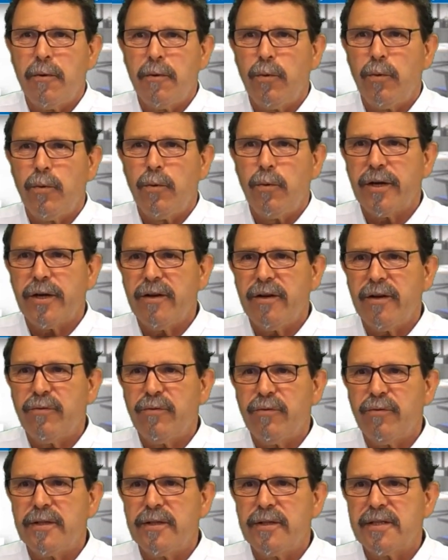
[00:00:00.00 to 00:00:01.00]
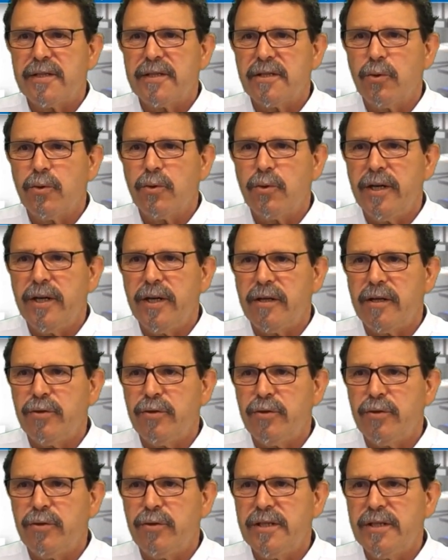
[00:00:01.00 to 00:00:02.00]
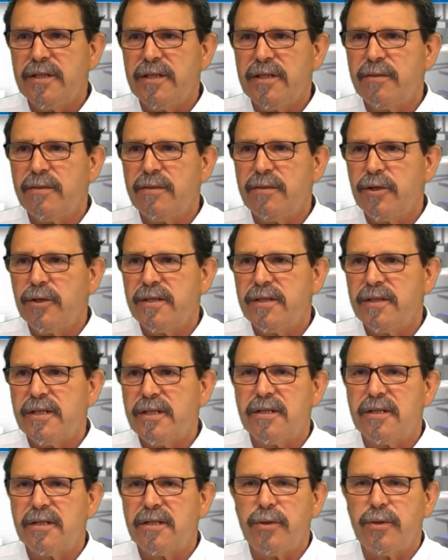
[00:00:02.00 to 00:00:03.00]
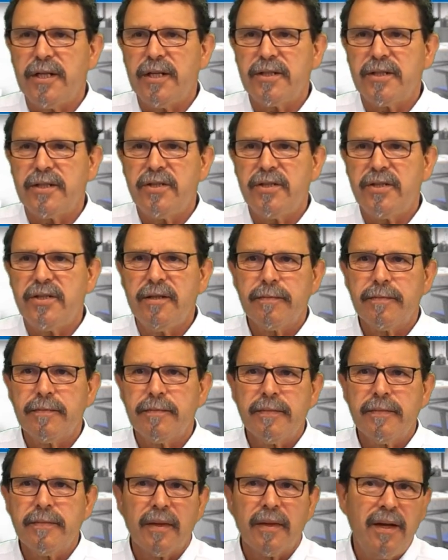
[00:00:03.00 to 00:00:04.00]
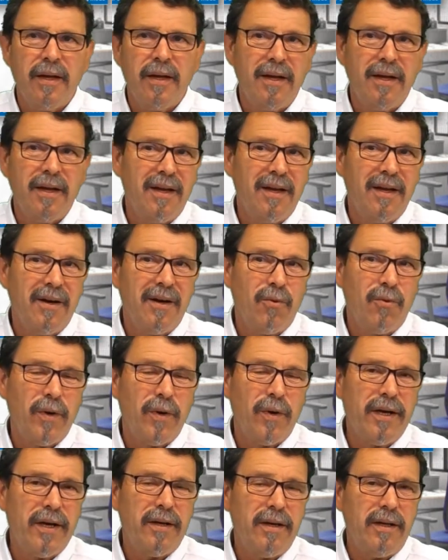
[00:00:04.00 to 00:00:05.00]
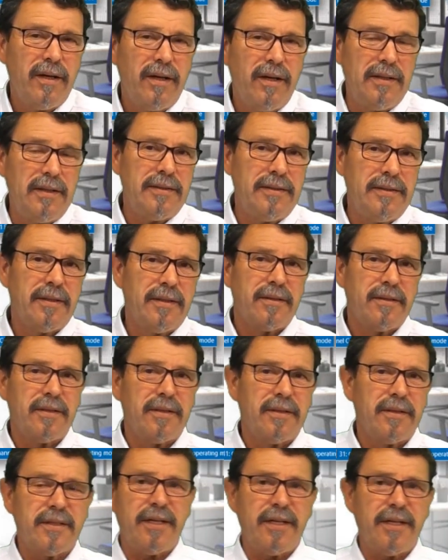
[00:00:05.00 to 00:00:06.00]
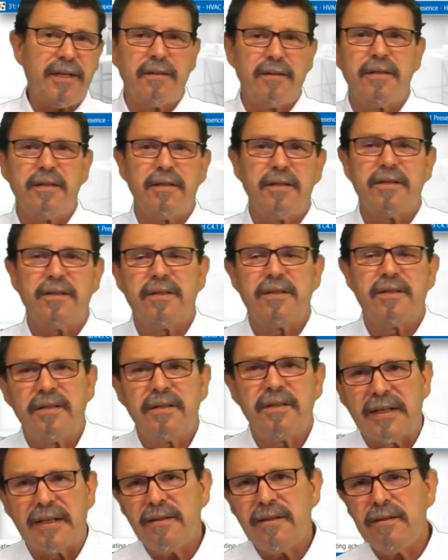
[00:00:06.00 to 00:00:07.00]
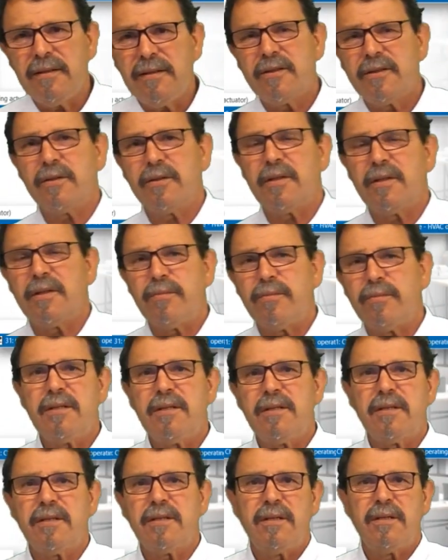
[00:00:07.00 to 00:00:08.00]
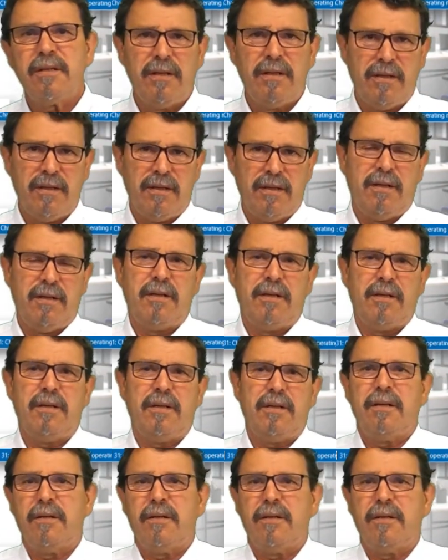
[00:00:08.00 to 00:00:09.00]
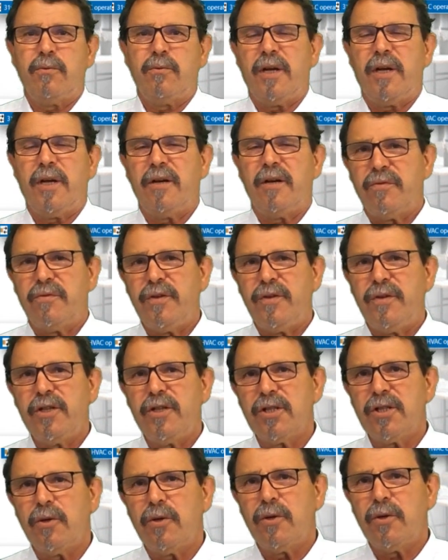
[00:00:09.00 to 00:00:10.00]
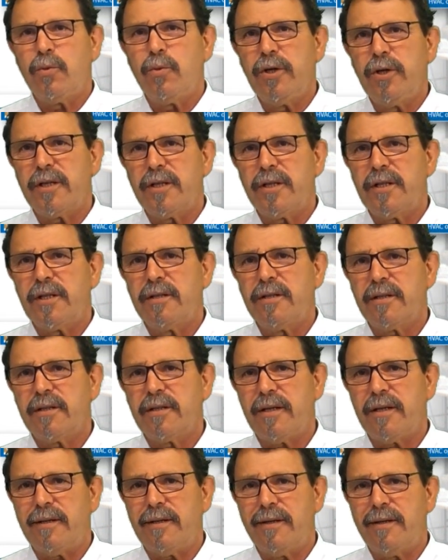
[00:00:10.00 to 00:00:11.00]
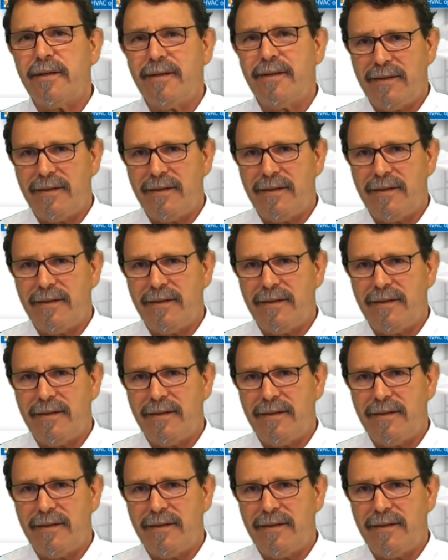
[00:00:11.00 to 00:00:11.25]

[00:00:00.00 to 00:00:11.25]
working, for instance, so we need a presence. Presence has to be linked here. When the day is done, so that means we have finished our work, can